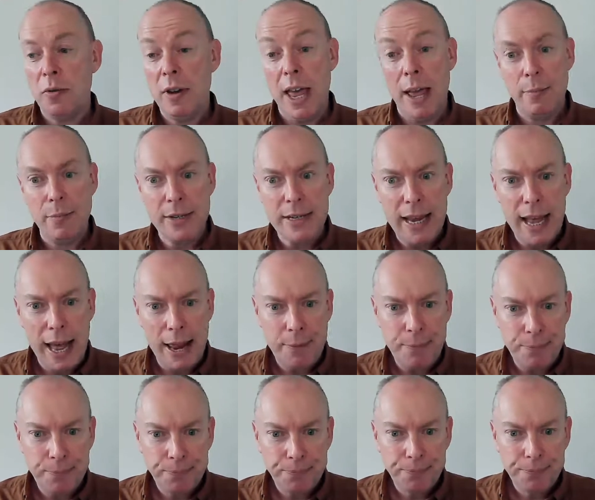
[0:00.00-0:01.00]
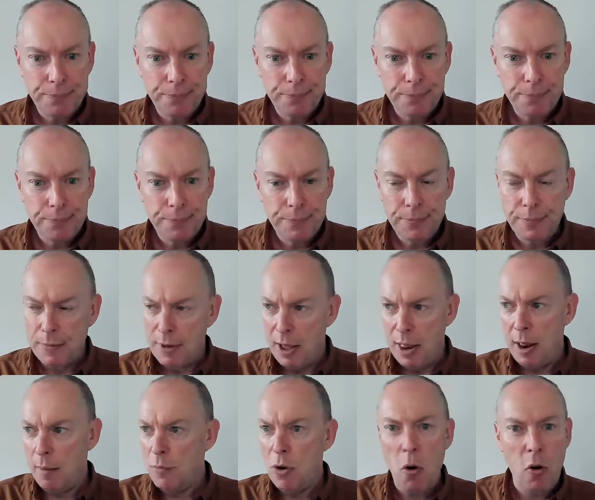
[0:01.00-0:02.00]
MDN, and
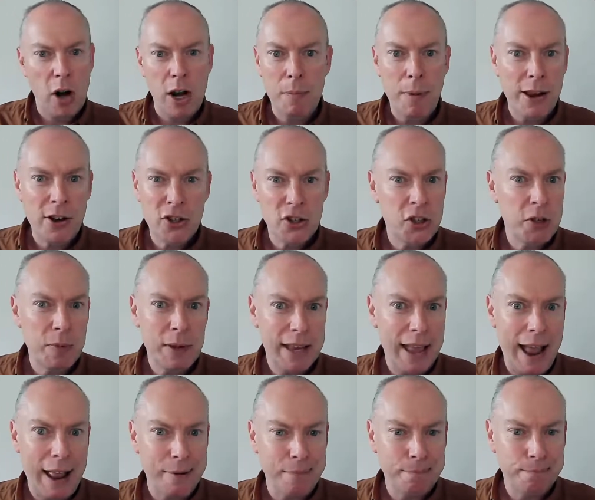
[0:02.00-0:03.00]
I'm not going to mention them again.